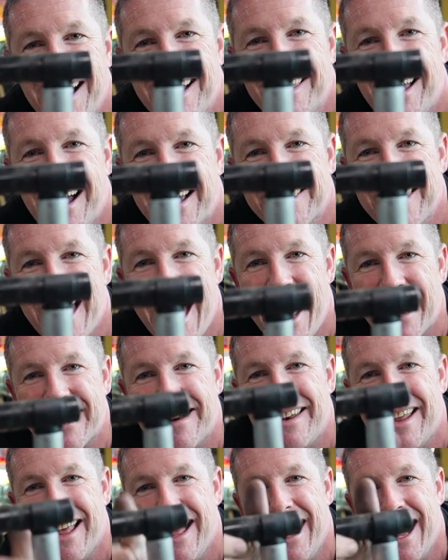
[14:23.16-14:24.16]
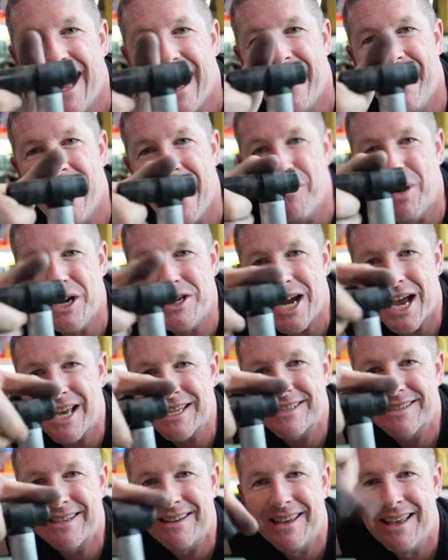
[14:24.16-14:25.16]
Like that. And then we
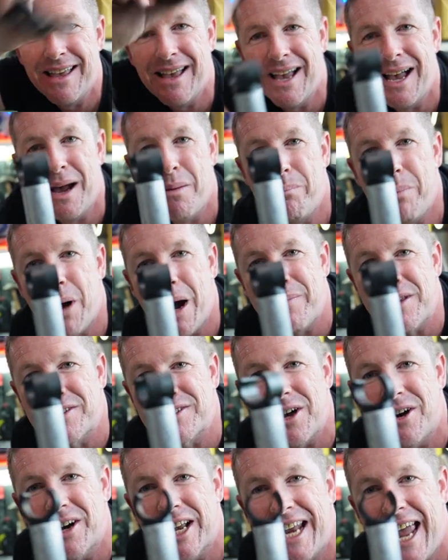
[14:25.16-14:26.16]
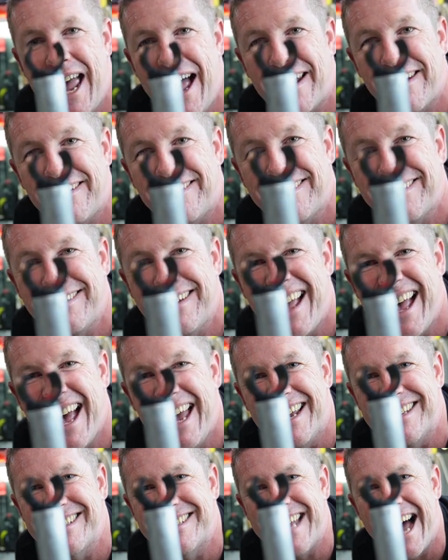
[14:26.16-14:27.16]
just pop the socket out
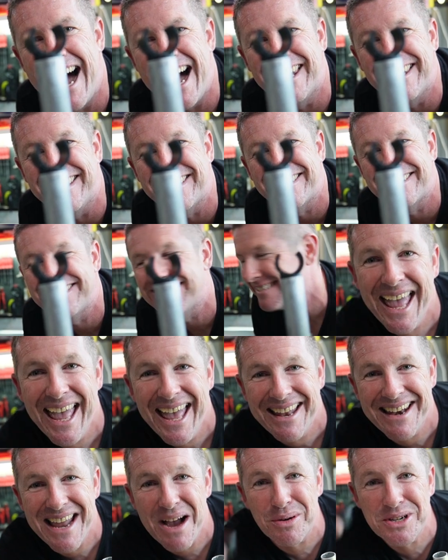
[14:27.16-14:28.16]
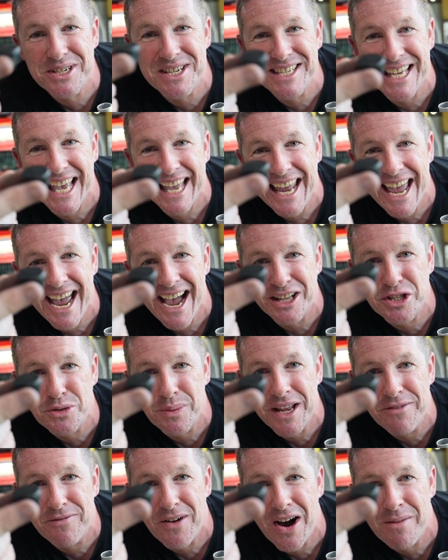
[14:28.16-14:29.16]
and it's done. Now we'll just get our
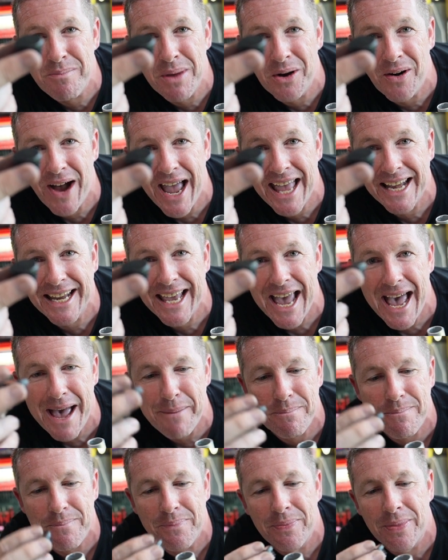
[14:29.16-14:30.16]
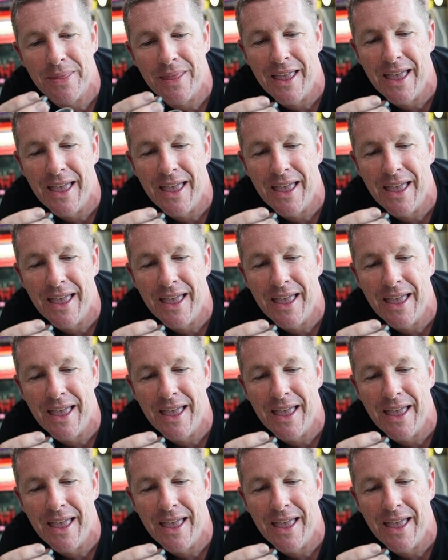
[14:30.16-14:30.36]
25mm end cap.